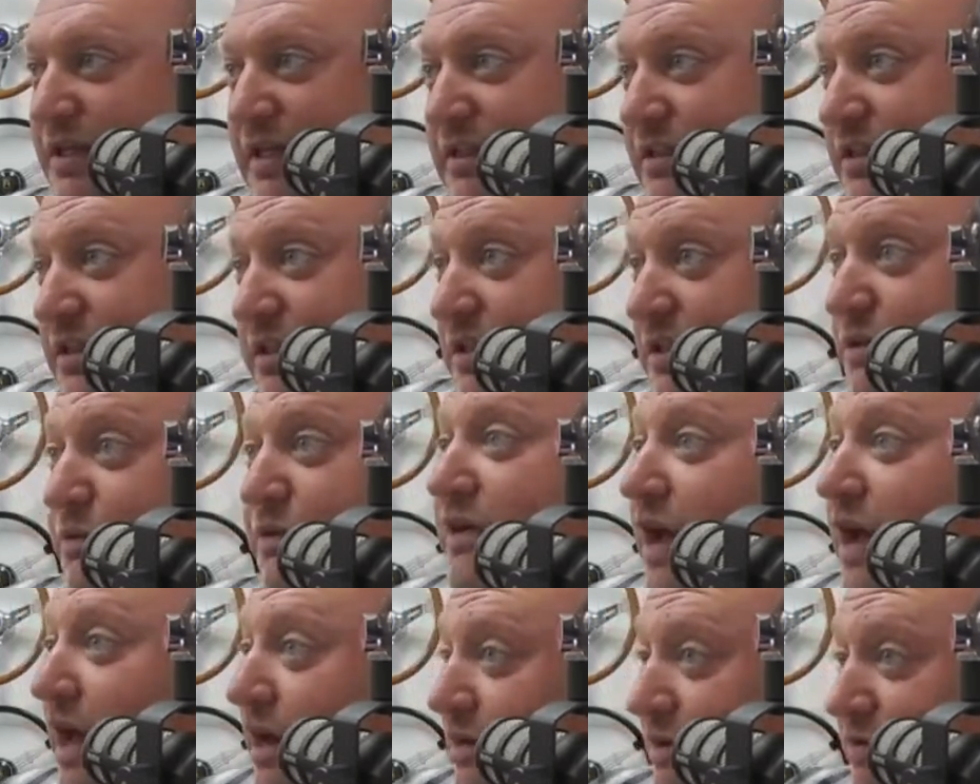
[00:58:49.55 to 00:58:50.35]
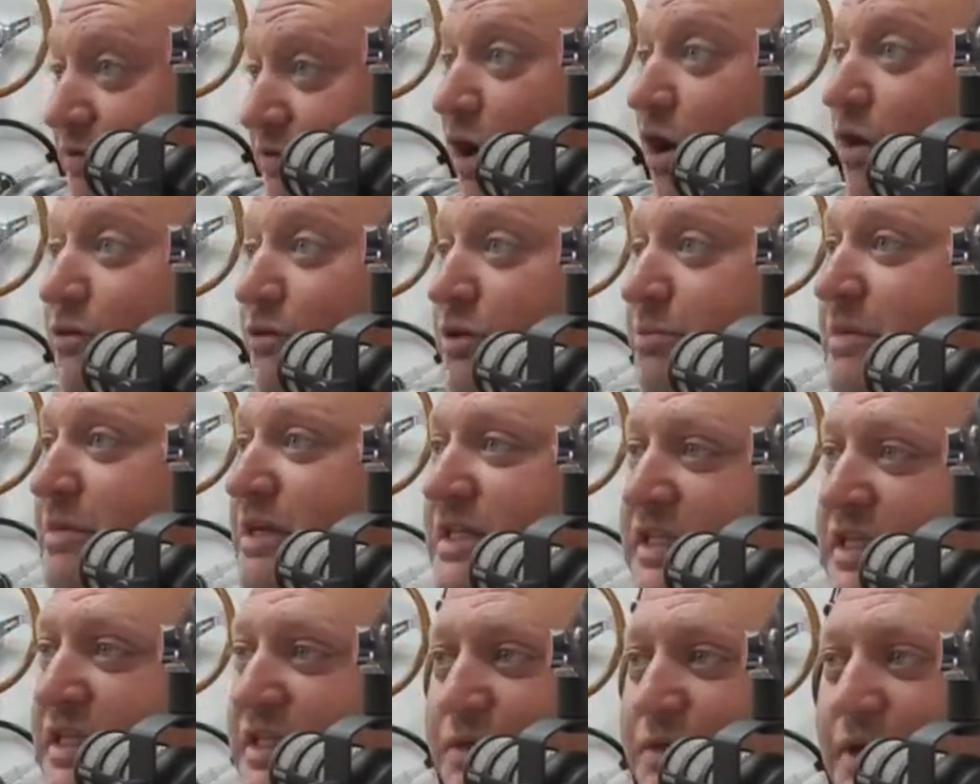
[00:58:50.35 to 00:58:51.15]
It's just, we got to evolve with
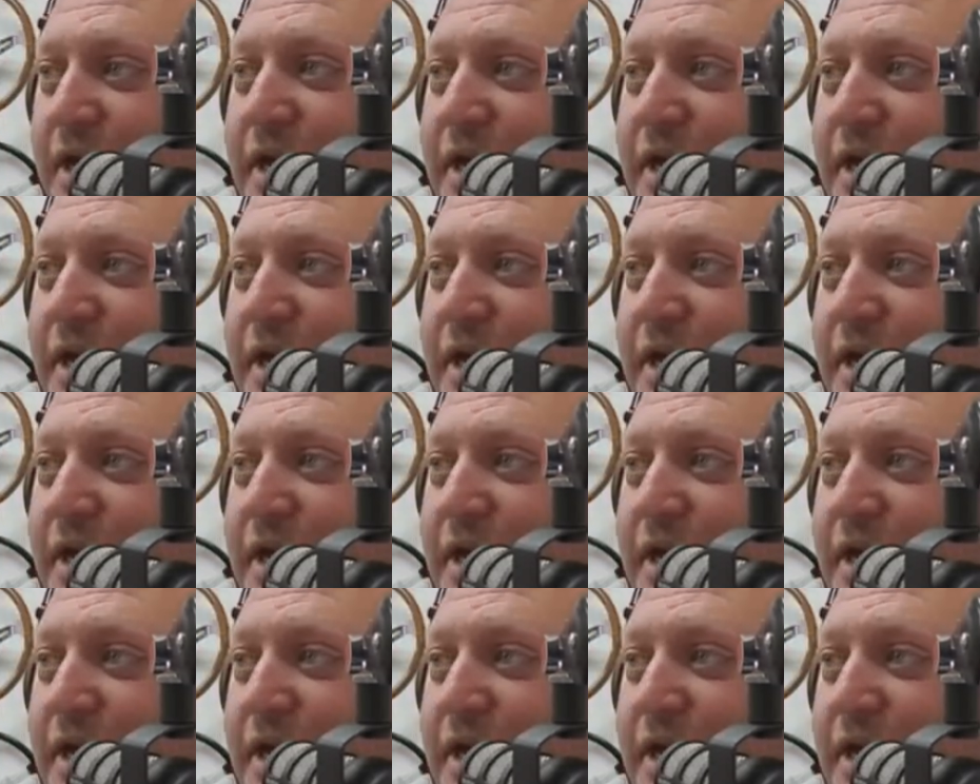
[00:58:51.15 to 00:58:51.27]
business, right?